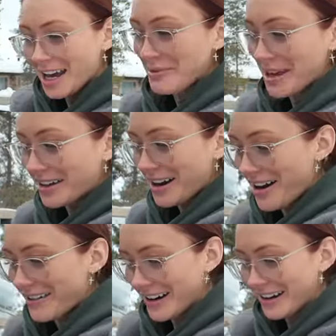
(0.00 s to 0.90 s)
and me and
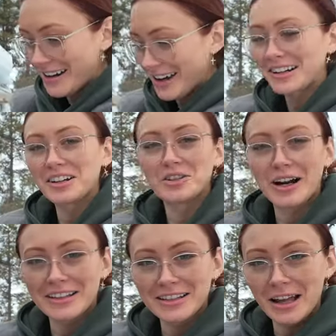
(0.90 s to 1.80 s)
Cara are gonna
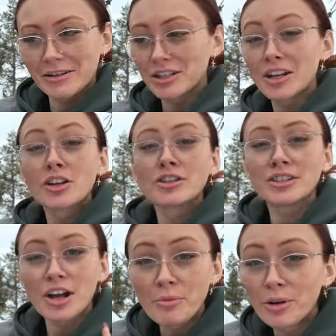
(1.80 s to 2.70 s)
drag the sledges.
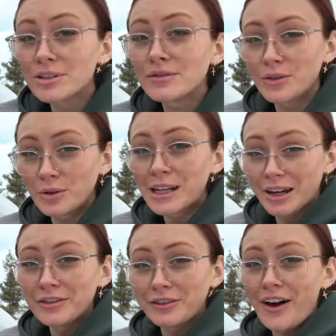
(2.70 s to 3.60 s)
Someone's falling
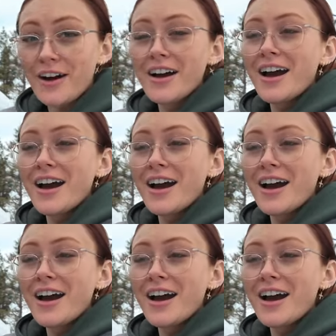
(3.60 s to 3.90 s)
over.